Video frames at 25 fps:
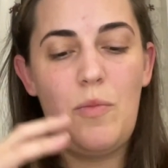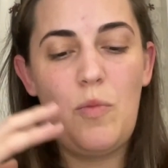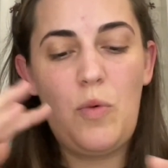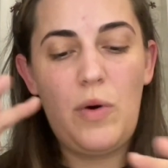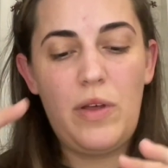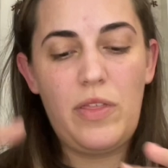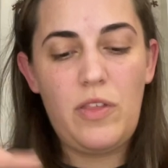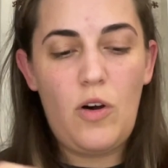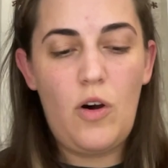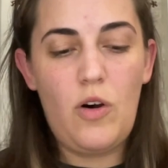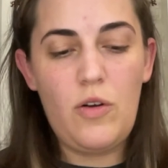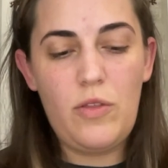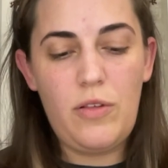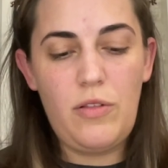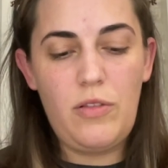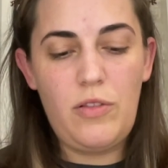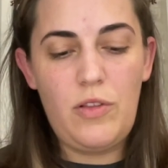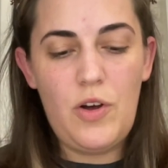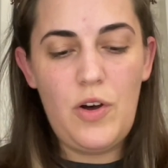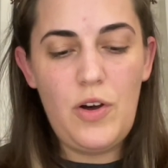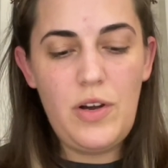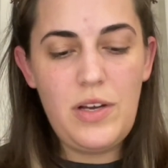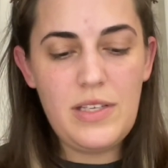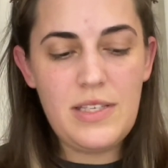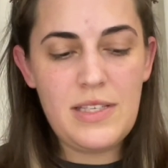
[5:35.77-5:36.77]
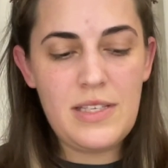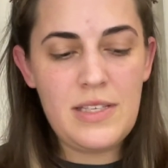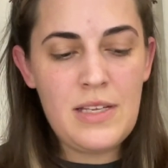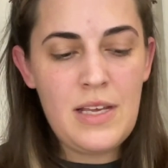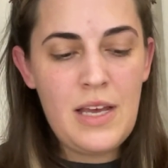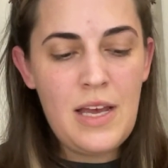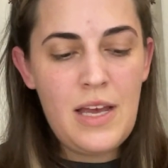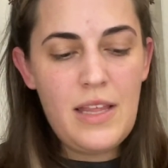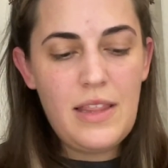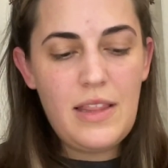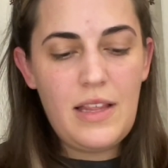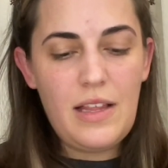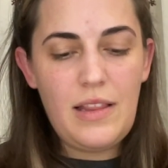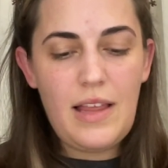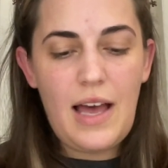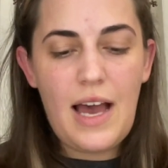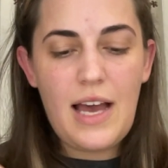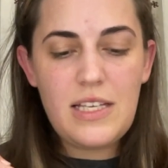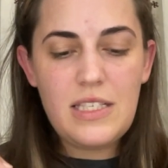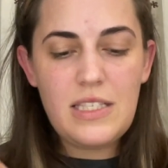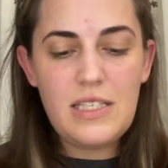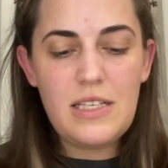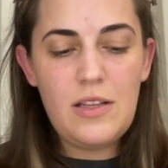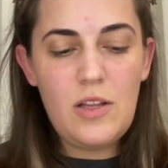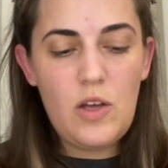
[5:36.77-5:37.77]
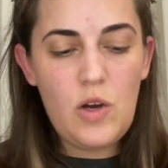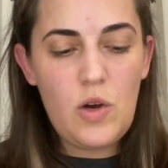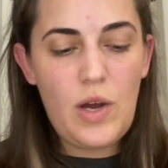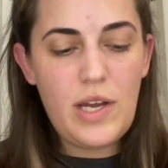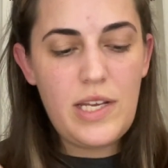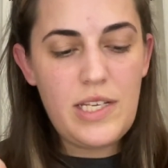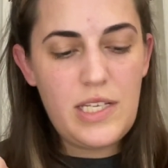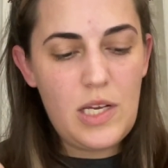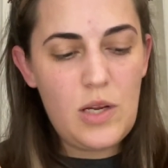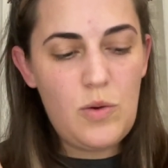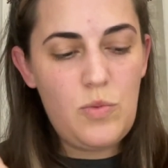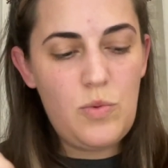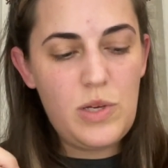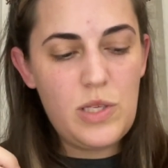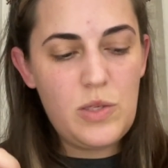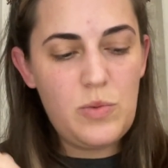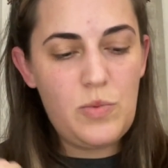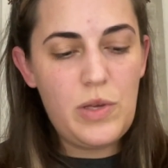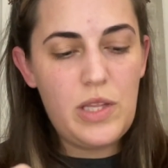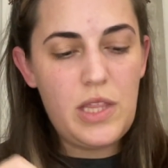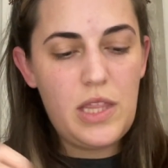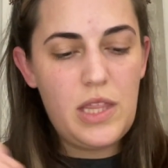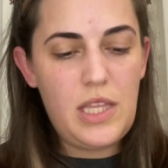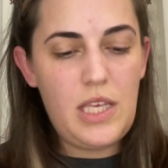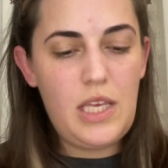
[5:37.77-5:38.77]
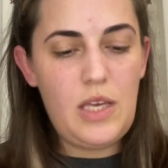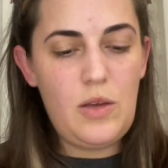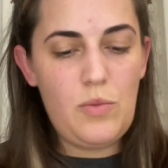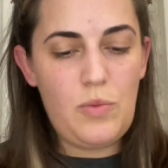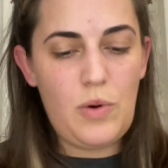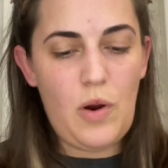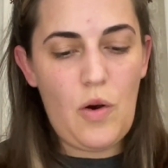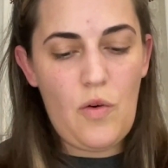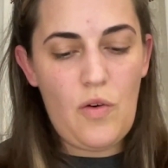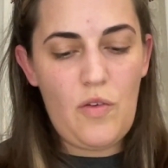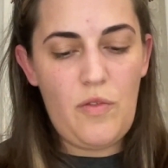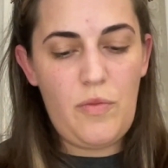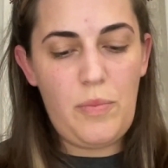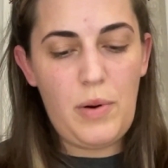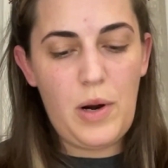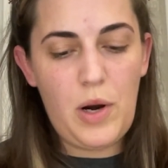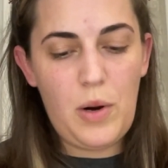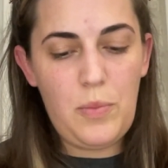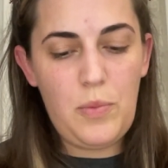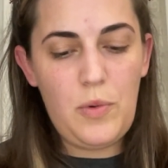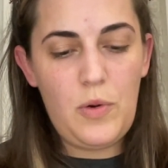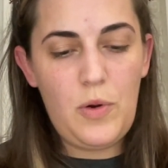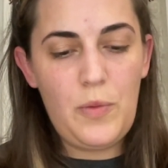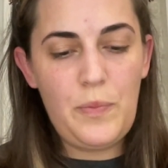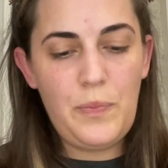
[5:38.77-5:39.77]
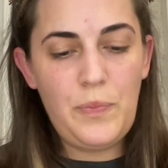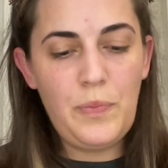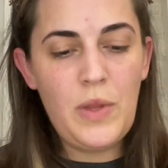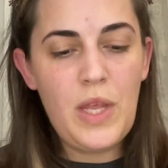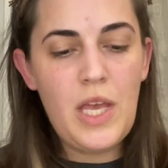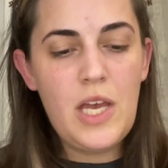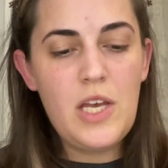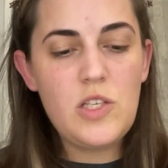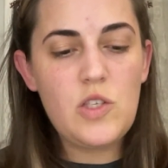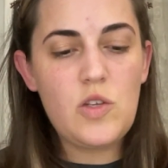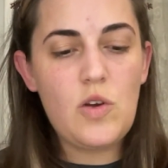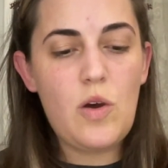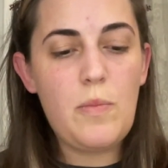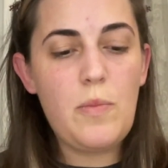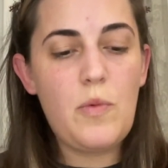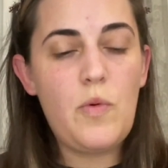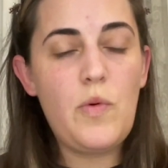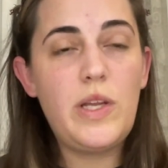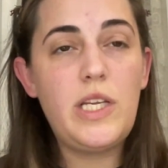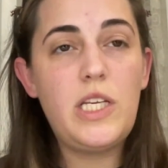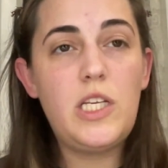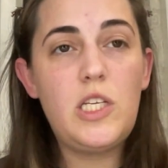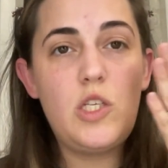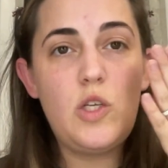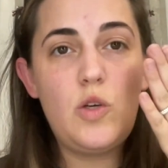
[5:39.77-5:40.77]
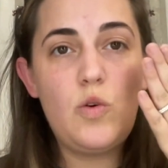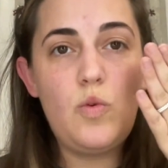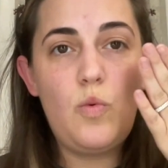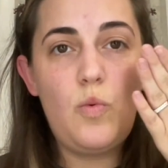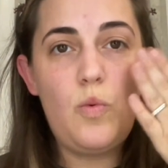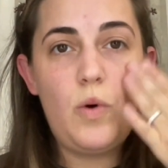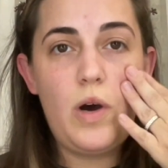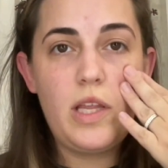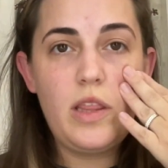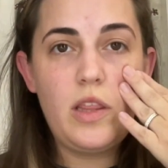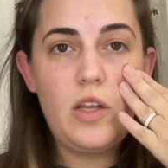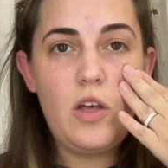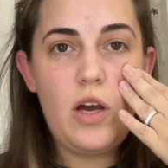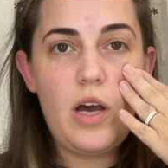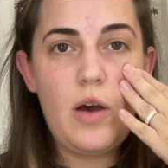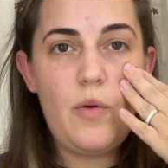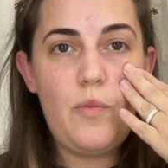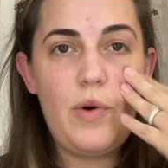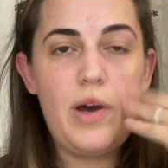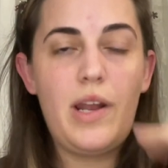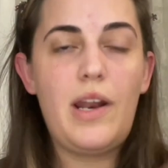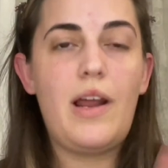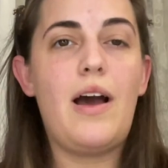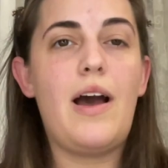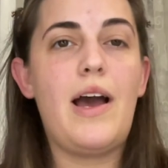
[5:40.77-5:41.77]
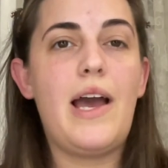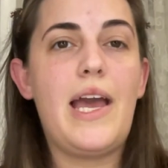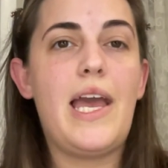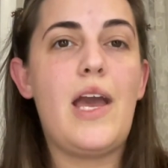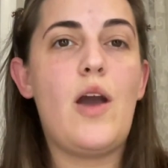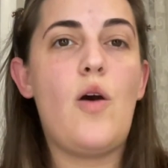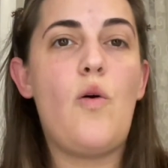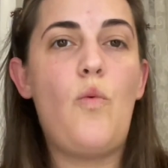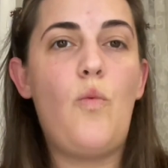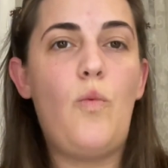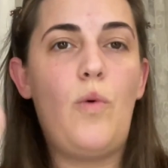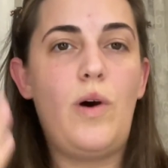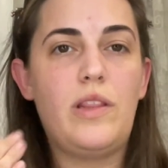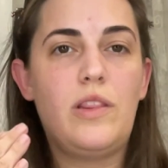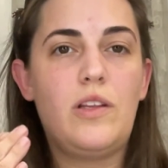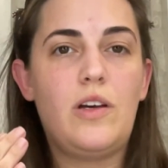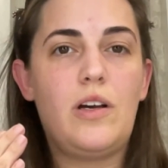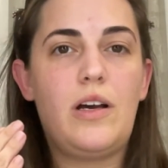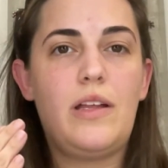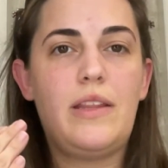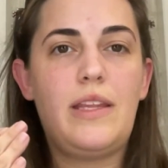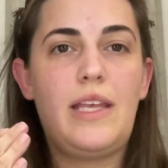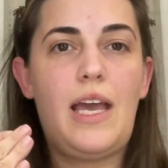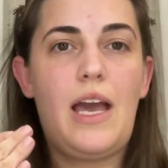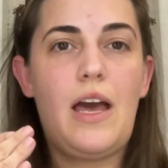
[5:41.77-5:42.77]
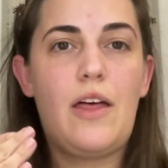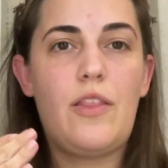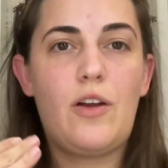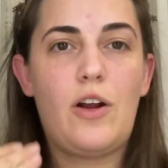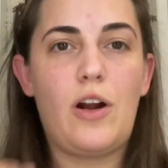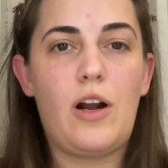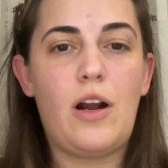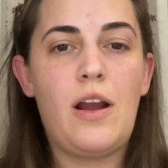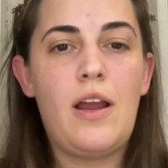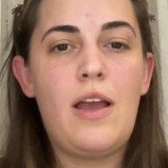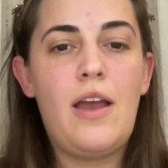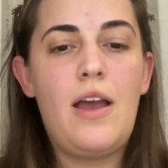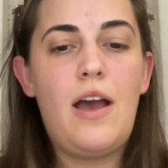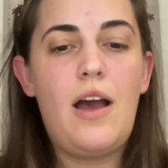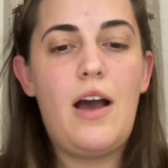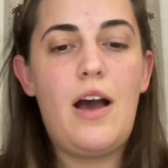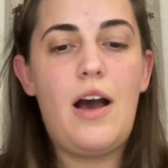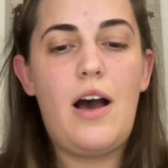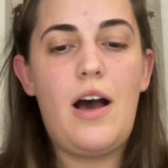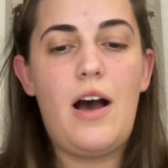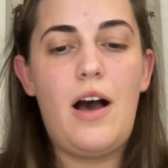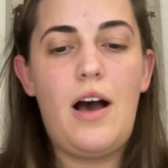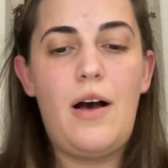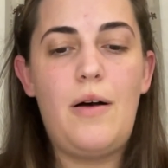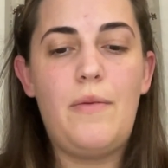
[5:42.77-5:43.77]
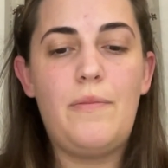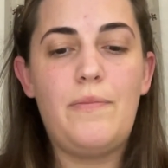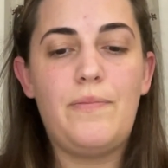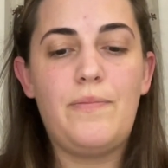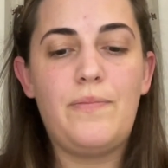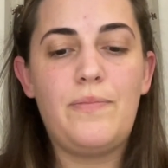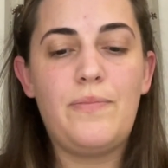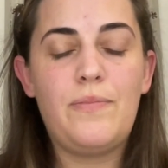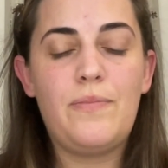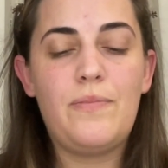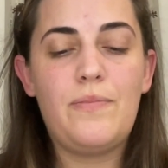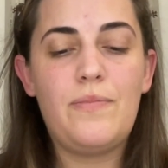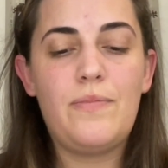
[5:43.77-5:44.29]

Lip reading: with all the looks. The last look I did was with the row of purple, so I'm going to do one look on one eye, one look on the other. And